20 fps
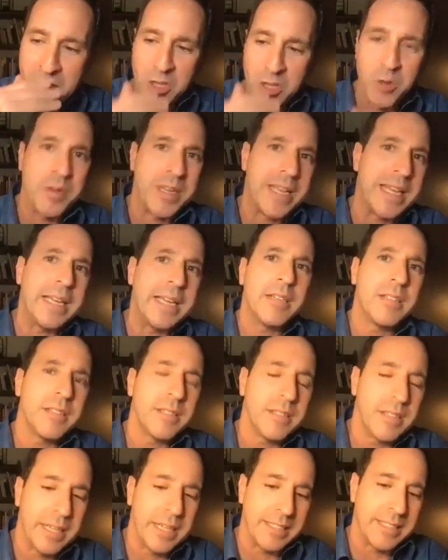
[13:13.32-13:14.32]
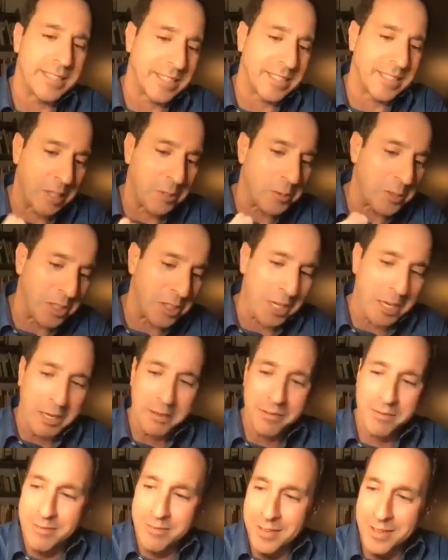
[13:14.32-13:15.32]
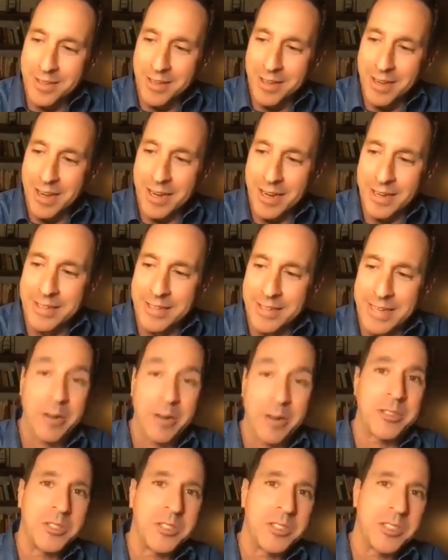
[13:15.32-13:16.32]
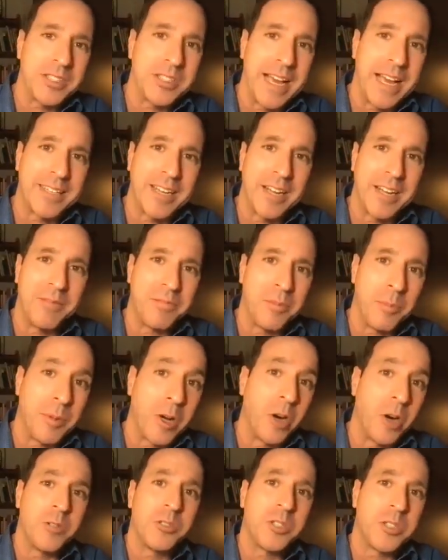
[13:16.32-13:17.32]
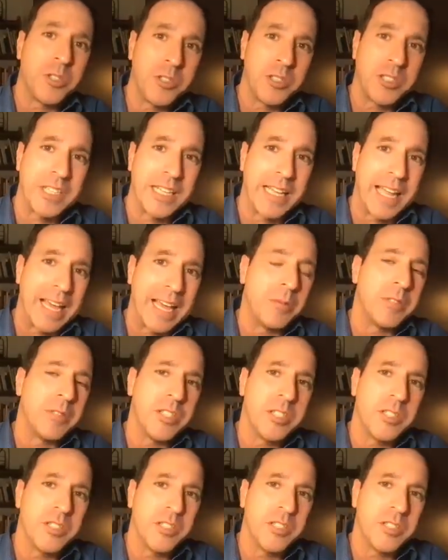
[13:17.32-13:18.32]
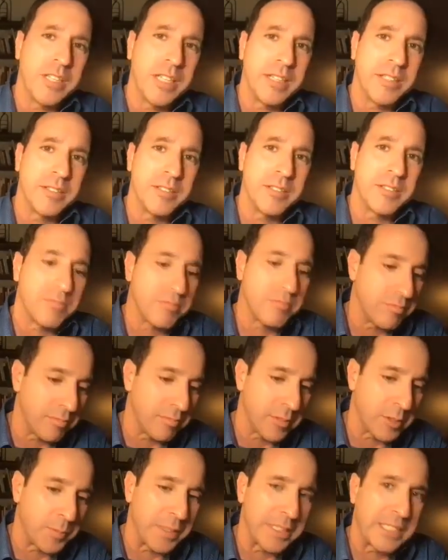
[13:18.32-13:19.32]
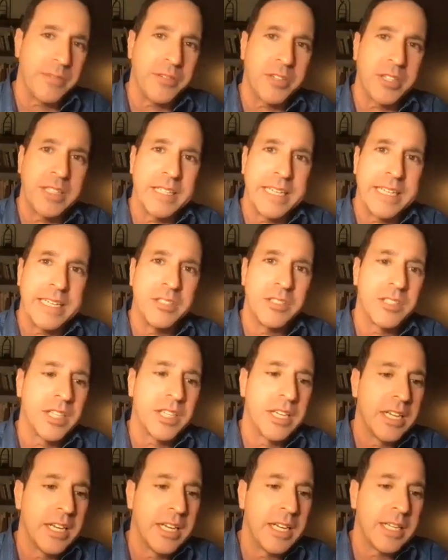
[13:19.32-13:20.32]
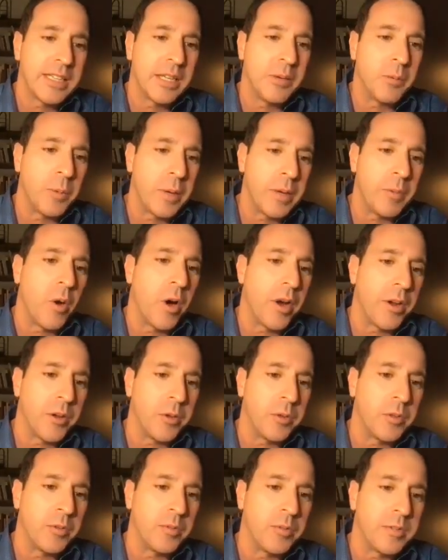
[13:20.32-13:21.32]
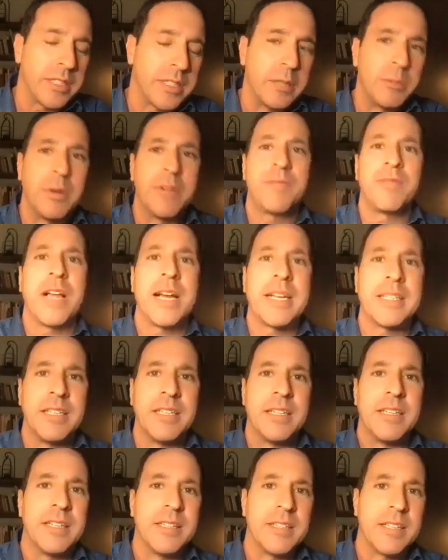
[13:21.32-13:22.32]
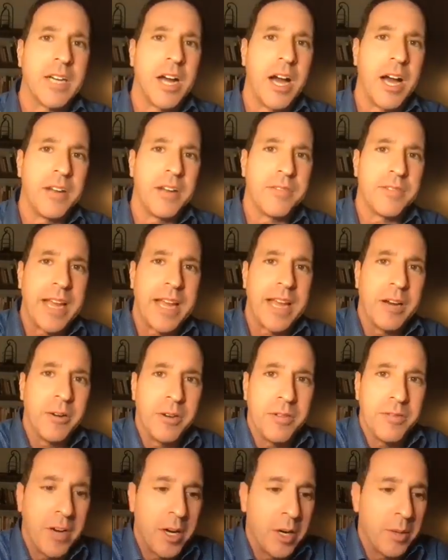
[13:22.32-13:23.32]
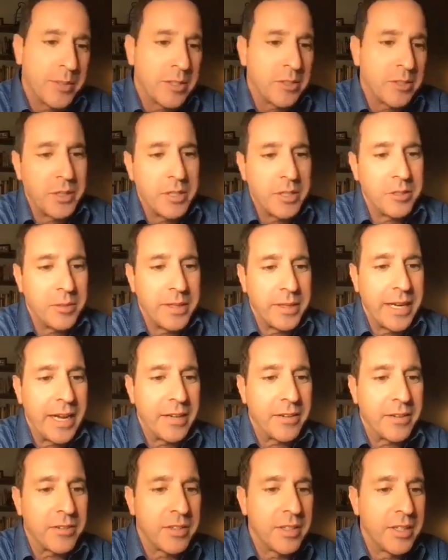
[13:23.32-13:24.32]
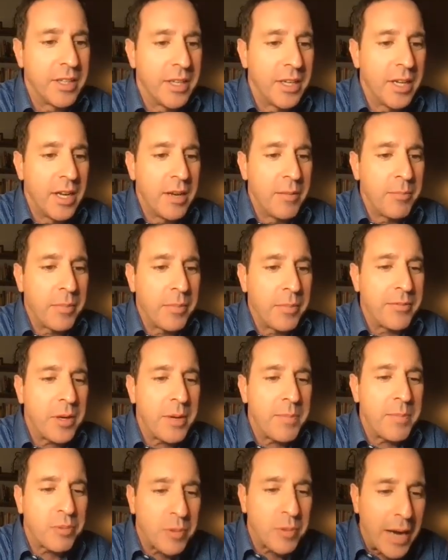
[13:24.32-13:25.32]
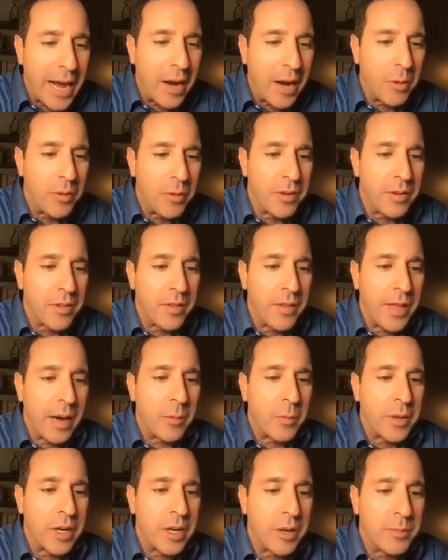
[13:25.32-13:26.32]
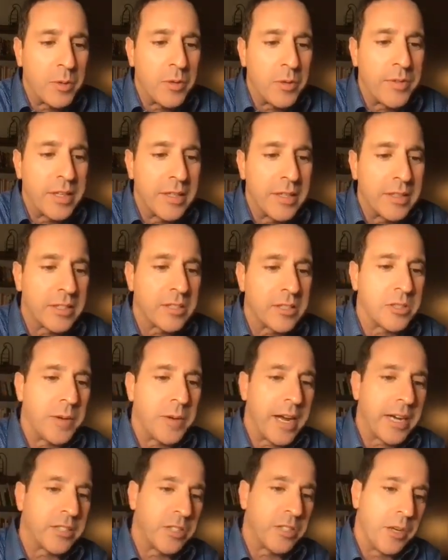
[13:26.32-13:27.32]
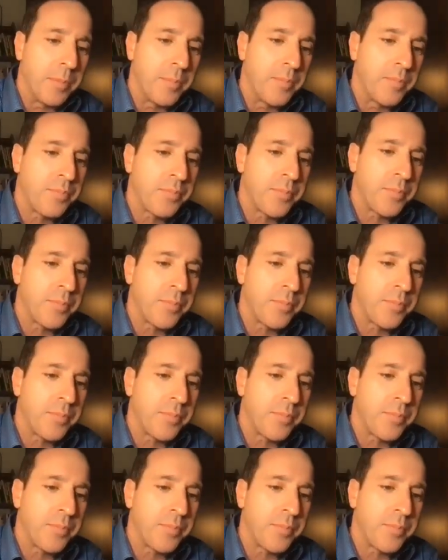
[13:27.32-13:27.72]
unique and distinguishing characters that come from cultures and languages and specific needs that we want to see reflected in the kind of care and environments we create. But I'm very proud that we are moving in this direction.